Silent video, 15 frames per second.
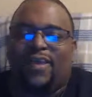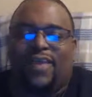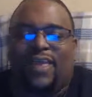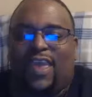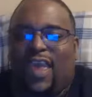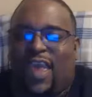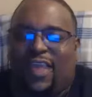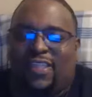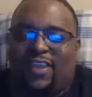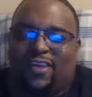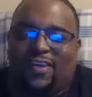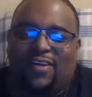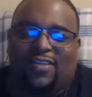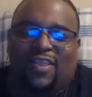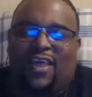yeah,
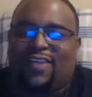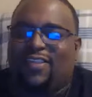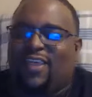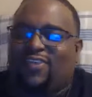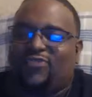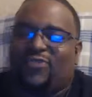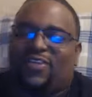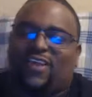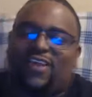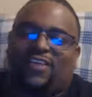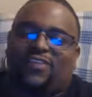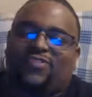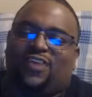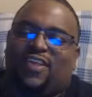that's ridiculous.